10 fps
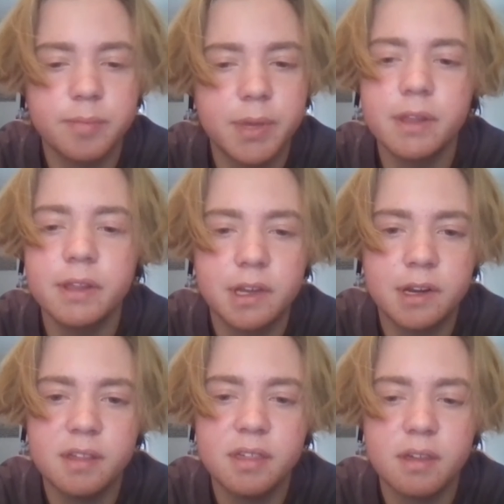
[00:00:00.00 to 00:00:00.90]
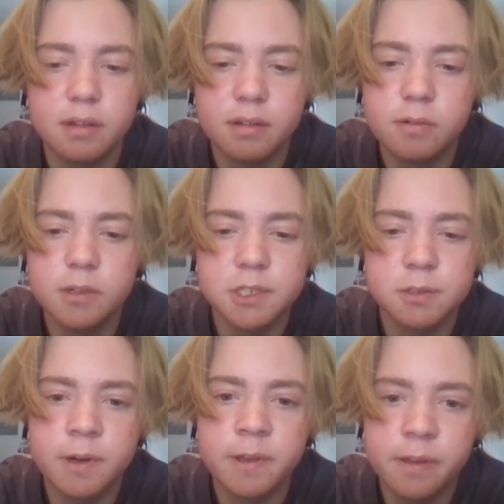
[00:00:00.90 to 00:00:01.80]
barely anything, which
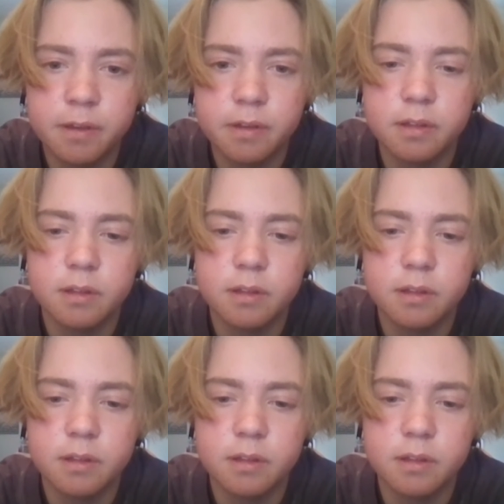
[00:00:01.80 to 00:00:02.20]
really